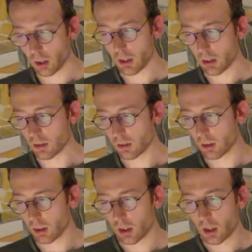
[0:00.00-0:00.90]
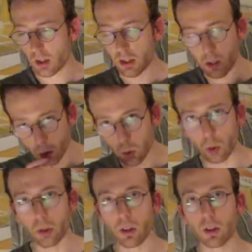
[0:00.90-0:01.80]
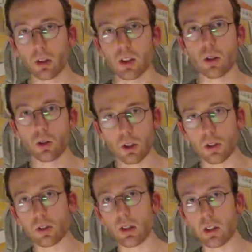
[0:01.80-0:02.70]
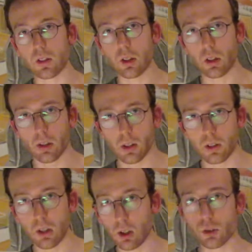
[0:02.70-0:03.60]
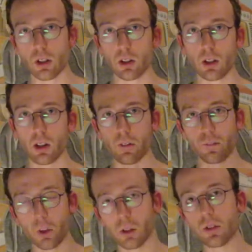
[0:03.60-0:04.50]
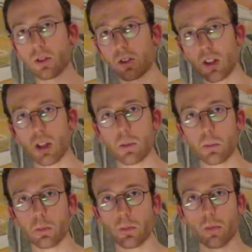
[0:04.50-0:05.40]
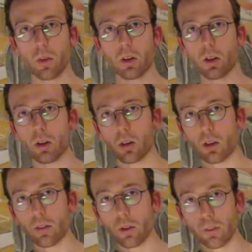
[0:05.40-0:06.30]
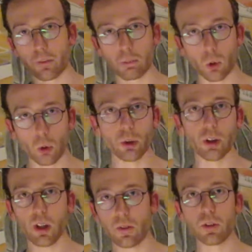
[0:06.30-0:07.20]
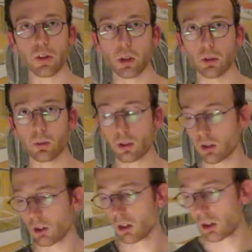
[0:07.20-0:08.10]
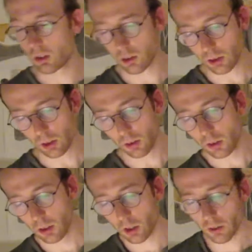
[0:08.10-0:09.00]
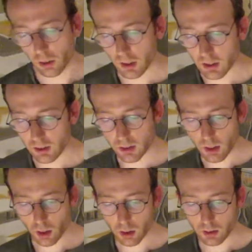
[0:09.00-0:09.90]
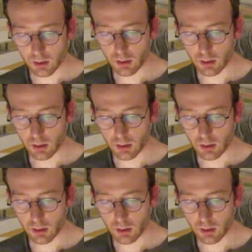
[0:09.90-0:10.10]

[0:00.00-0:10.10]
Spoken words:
is the order. It's logic. It follows the same order every time. So, it's not...